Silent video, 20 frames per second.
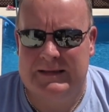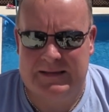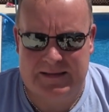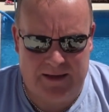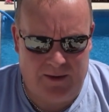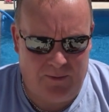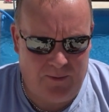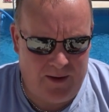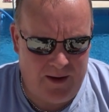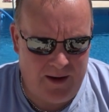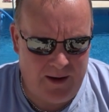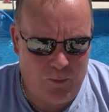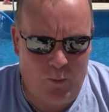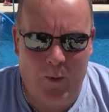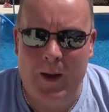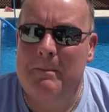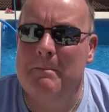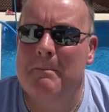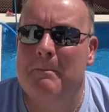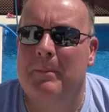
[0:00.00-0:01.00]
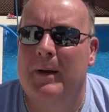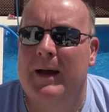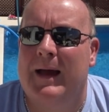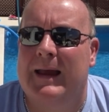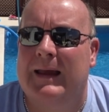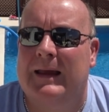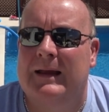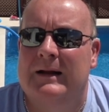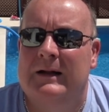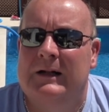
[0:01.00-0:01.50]
So I went
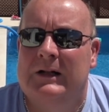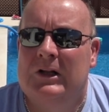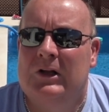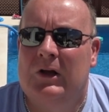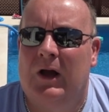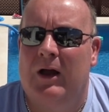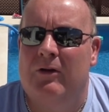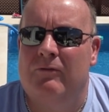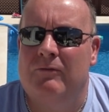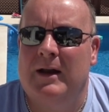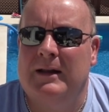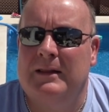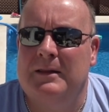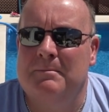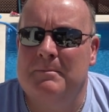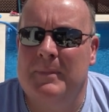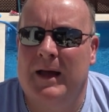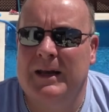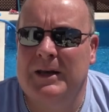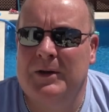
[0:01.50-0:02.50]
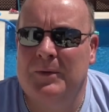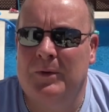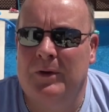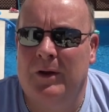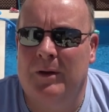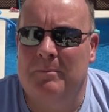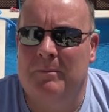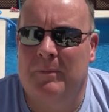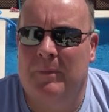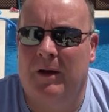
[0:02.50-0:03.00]
back and read the
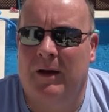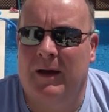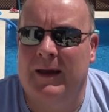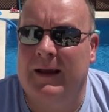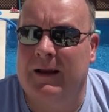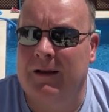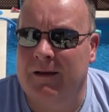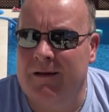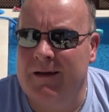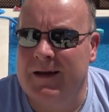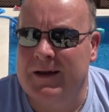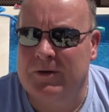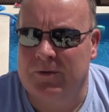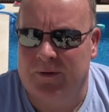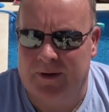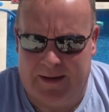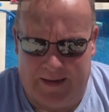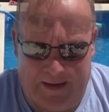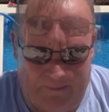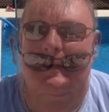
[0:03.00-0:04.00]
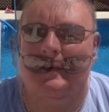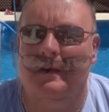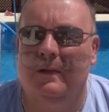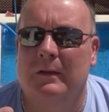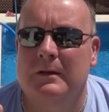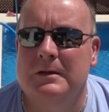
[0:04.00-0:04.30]
manual on my glider again.